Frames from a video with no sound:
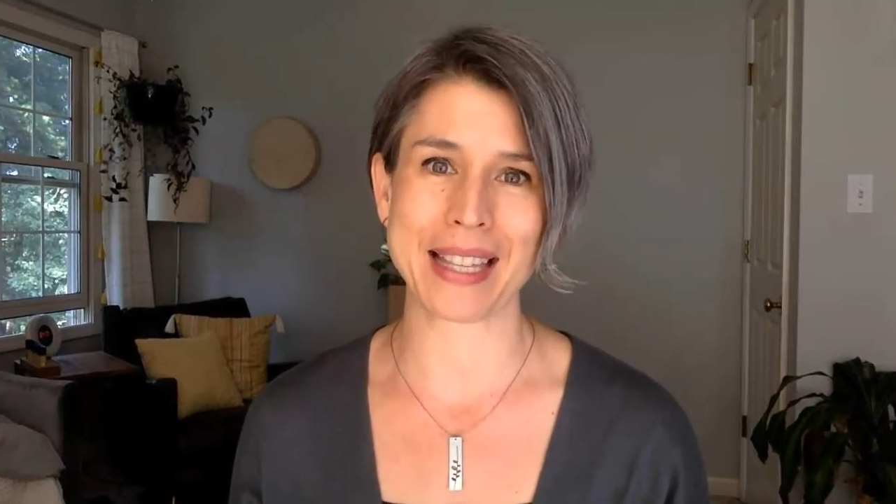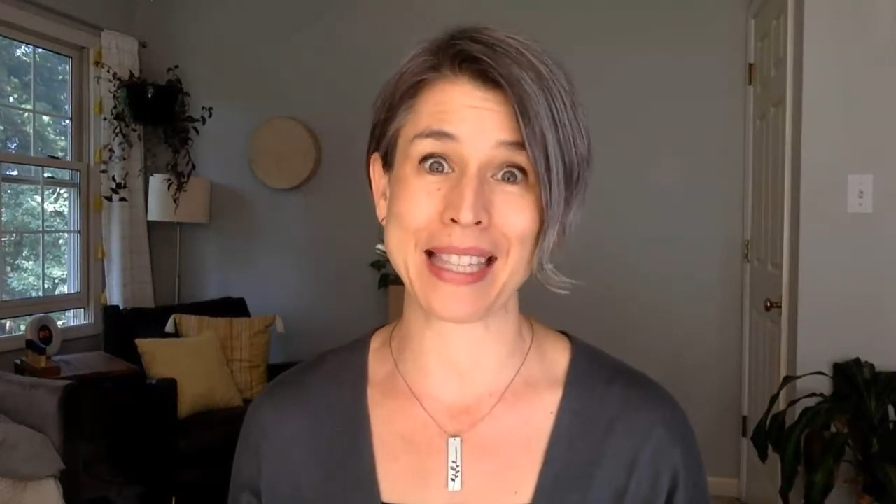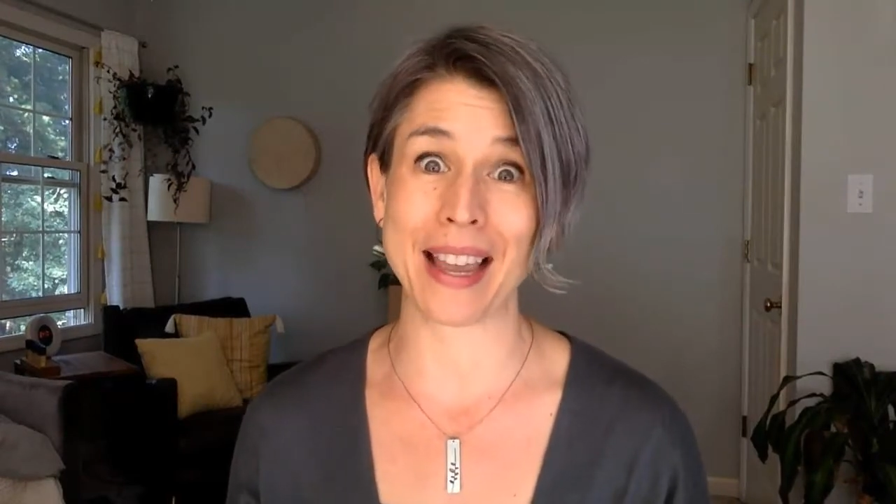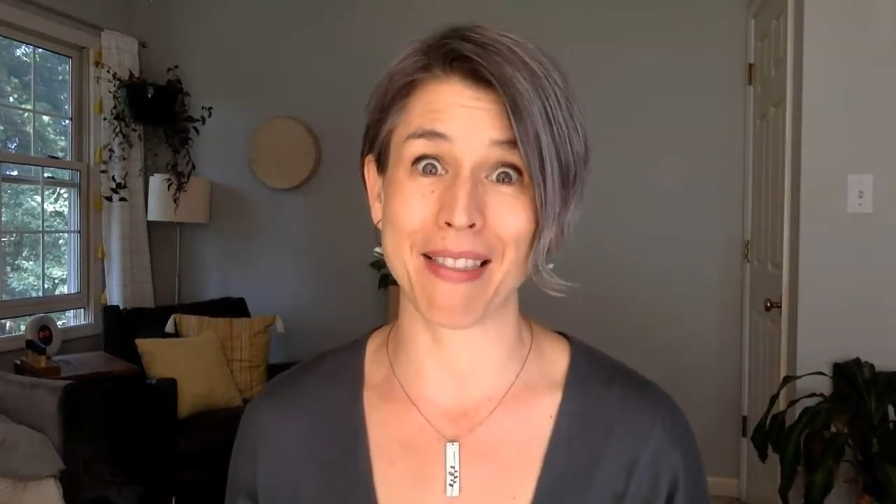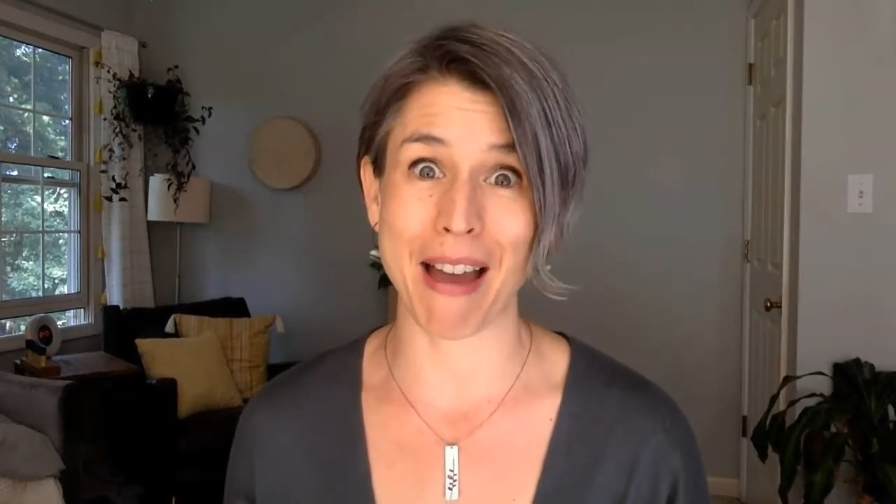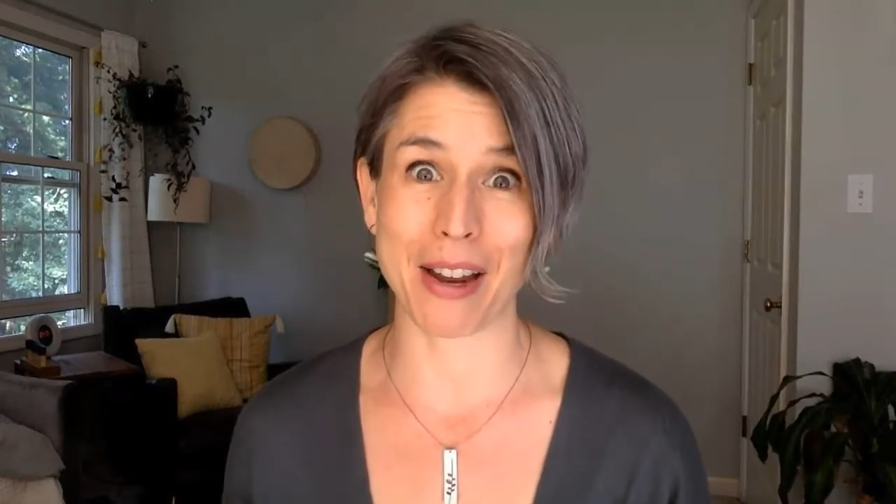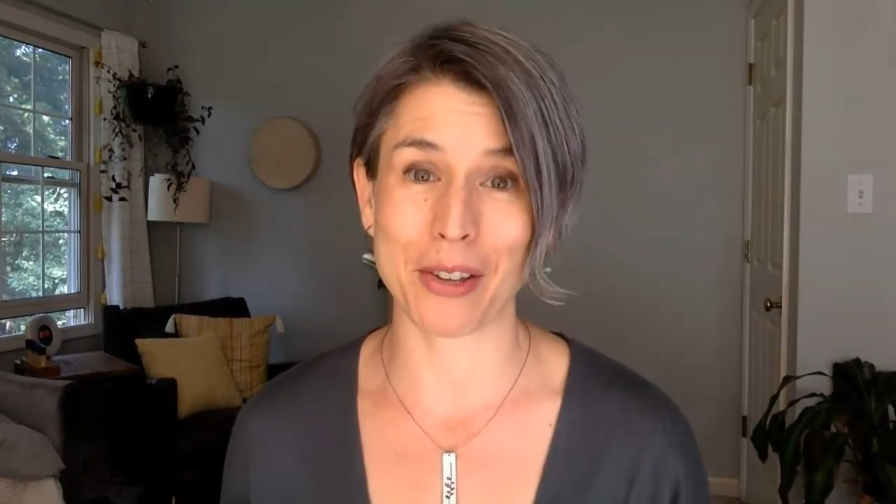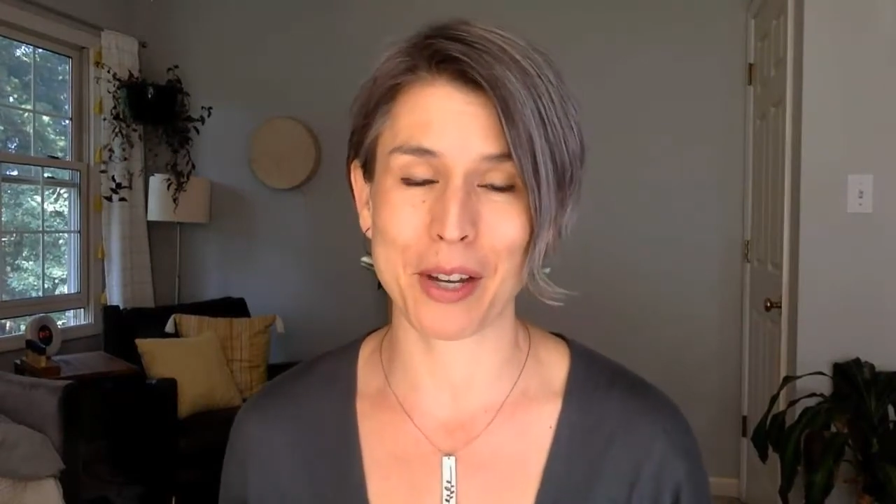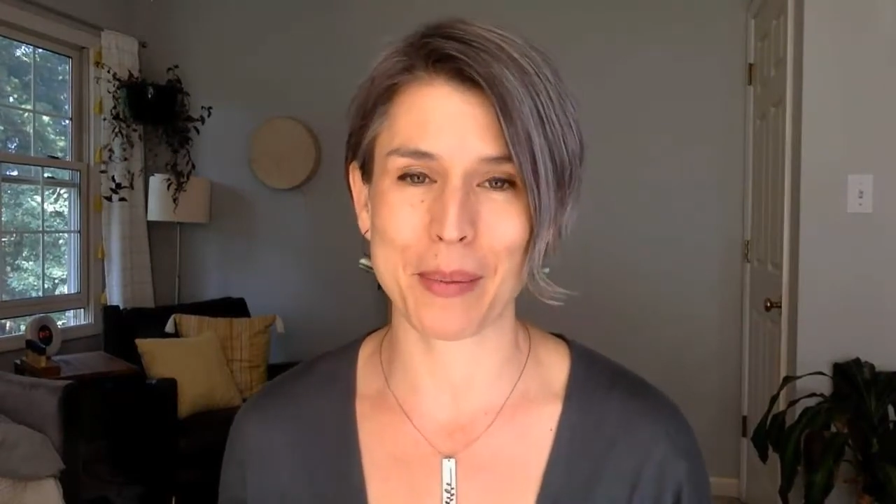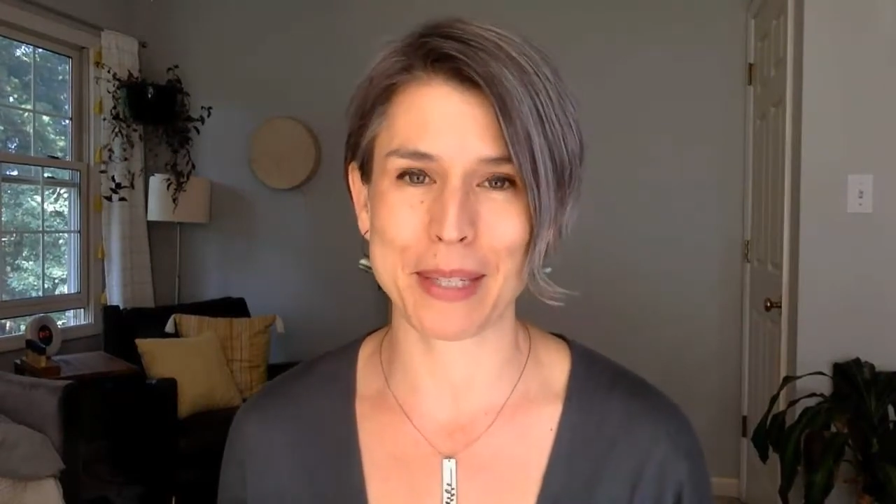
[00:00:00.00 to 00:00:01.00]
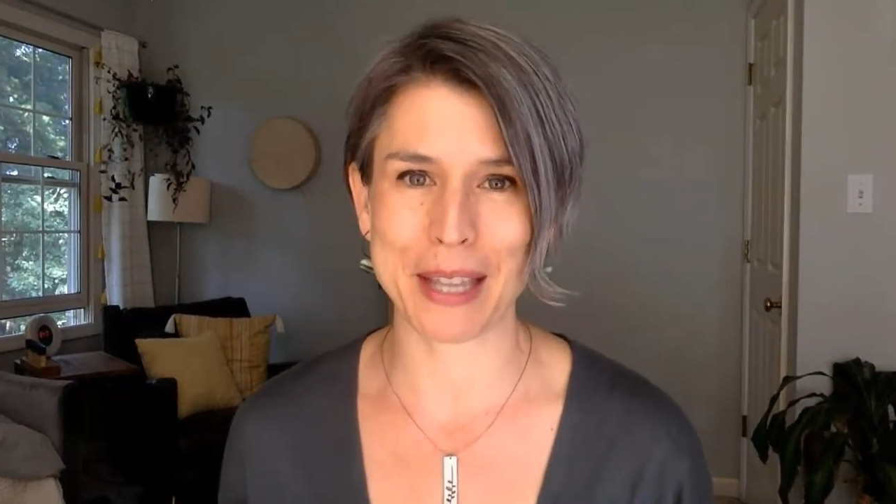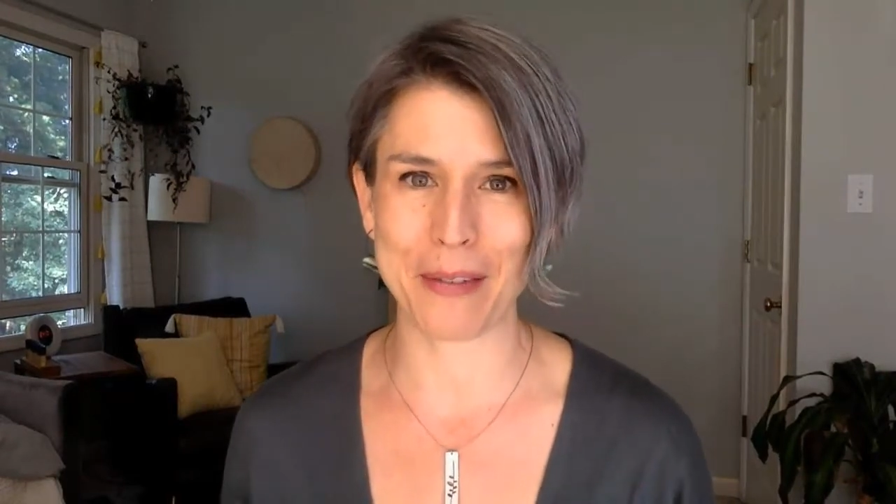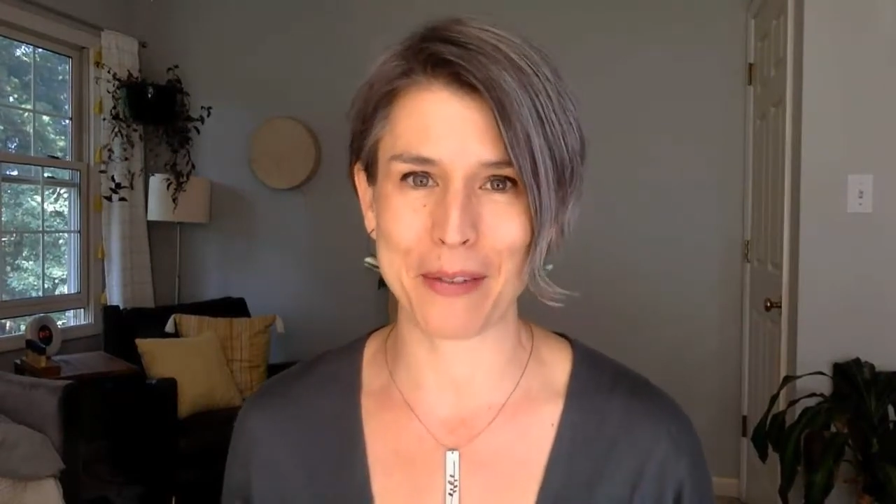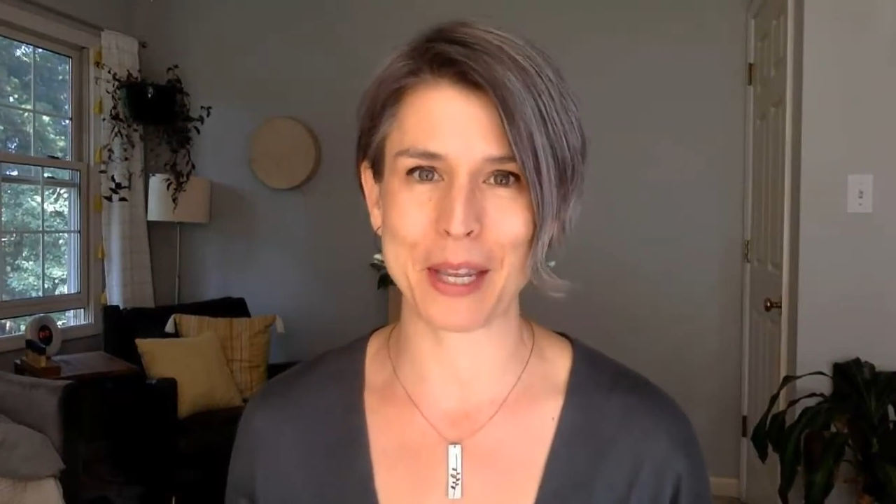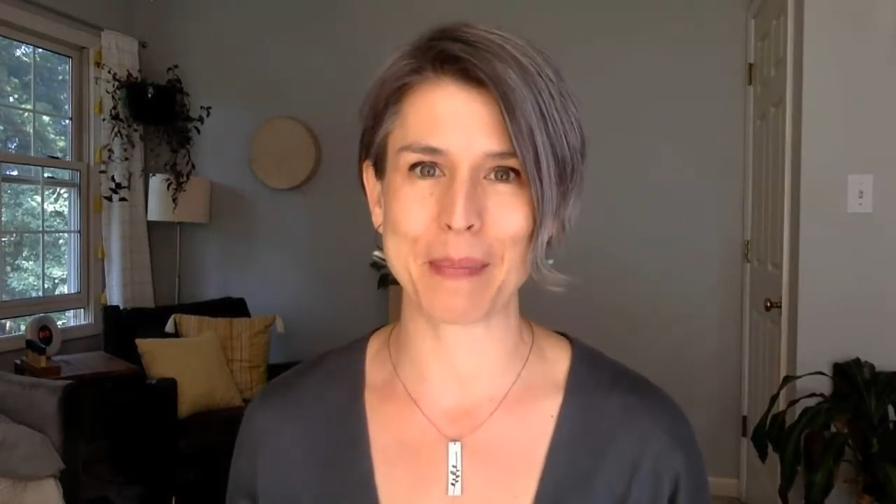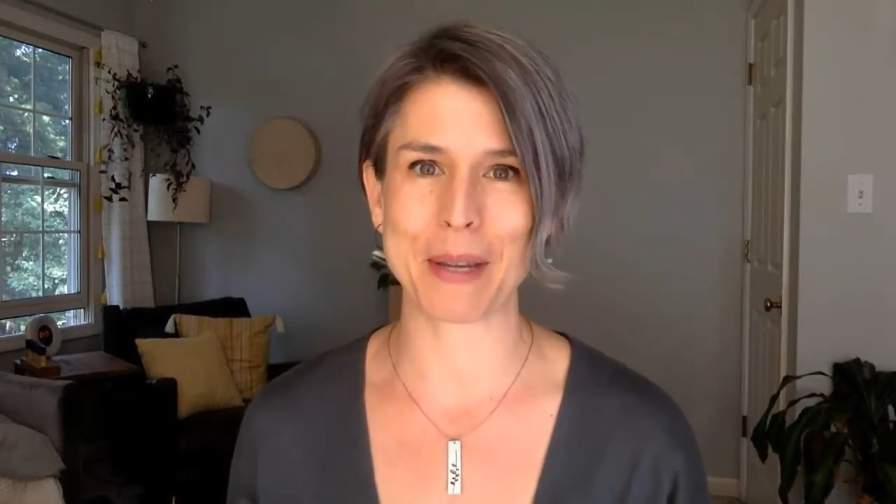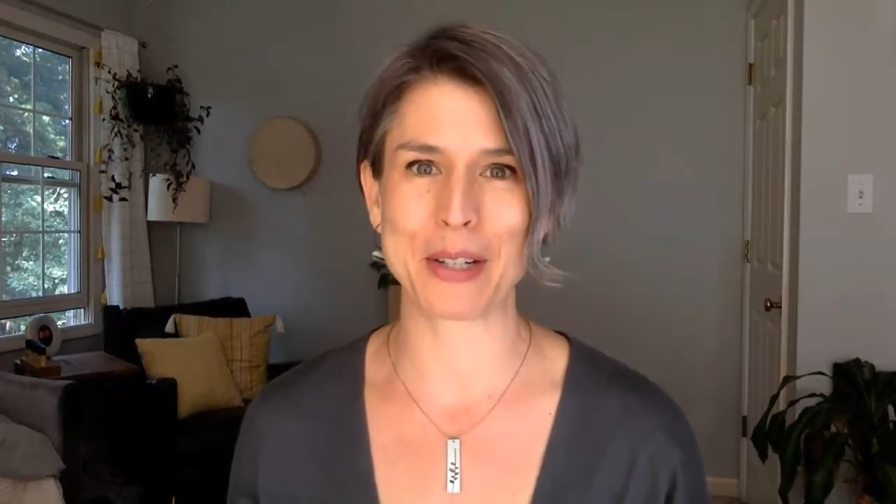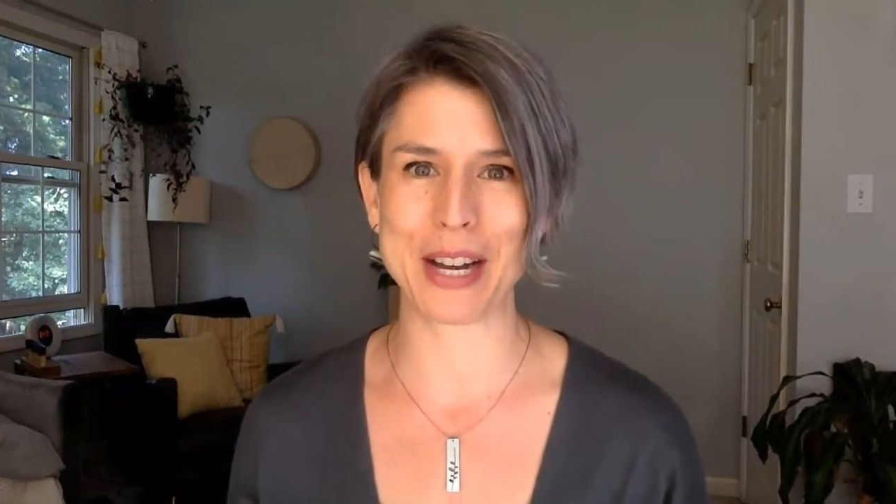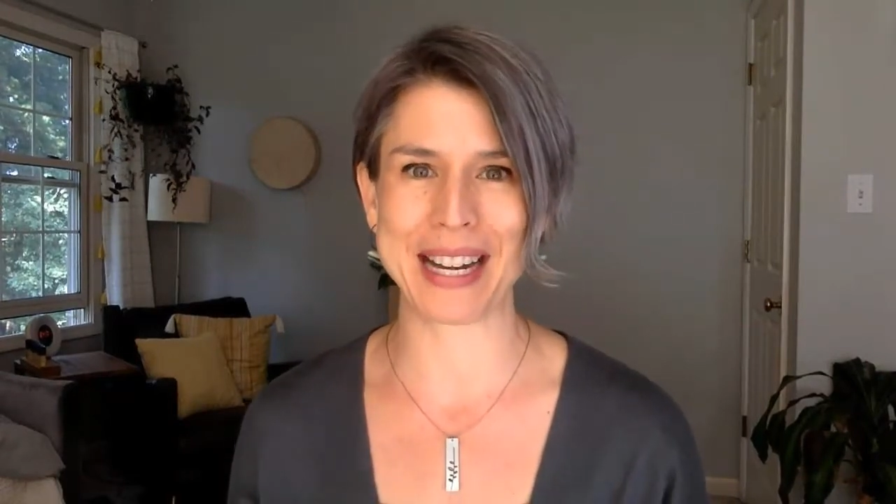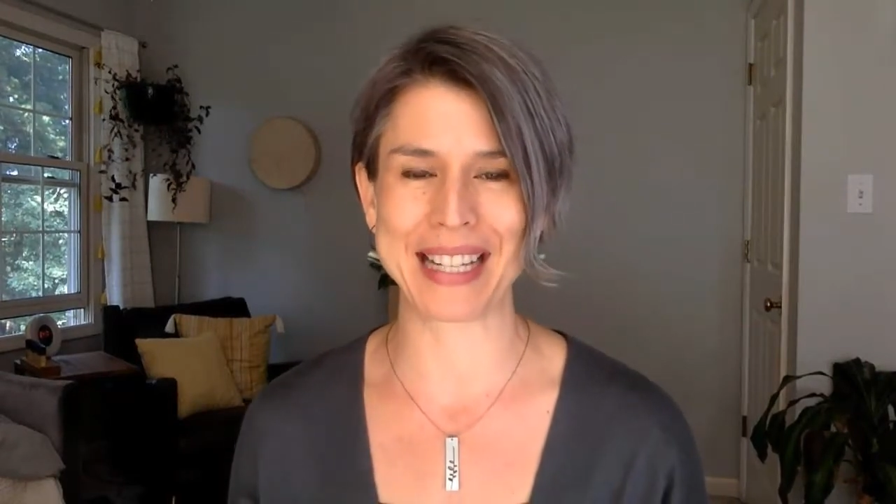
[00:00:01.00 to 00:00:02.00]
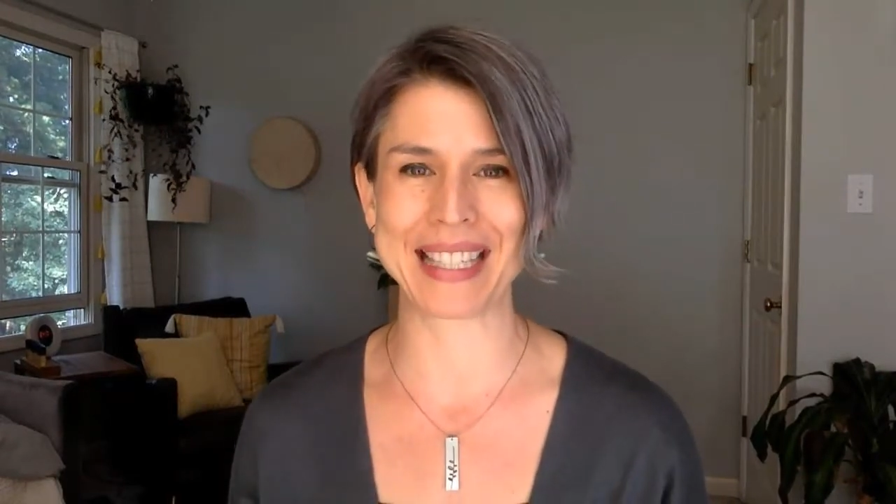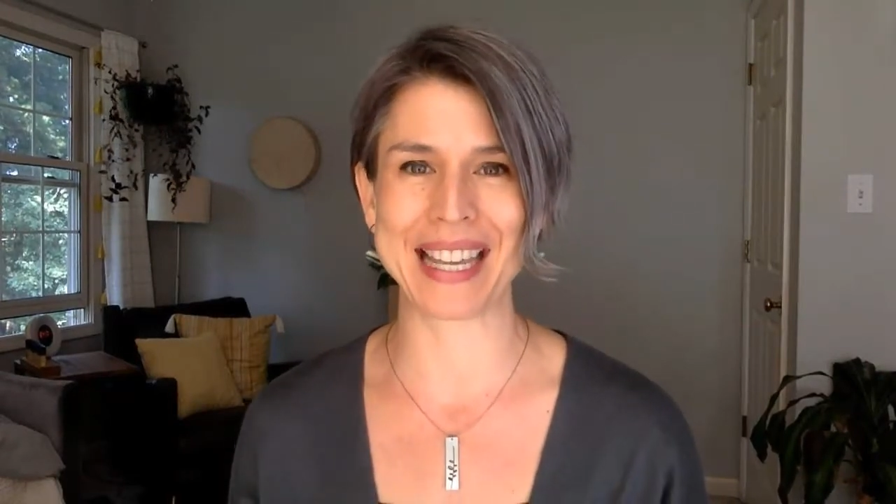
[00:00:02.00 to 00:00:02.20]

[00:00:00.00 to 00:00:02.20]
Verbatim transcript: I say a lot, you'll hear me say if you take my trainings,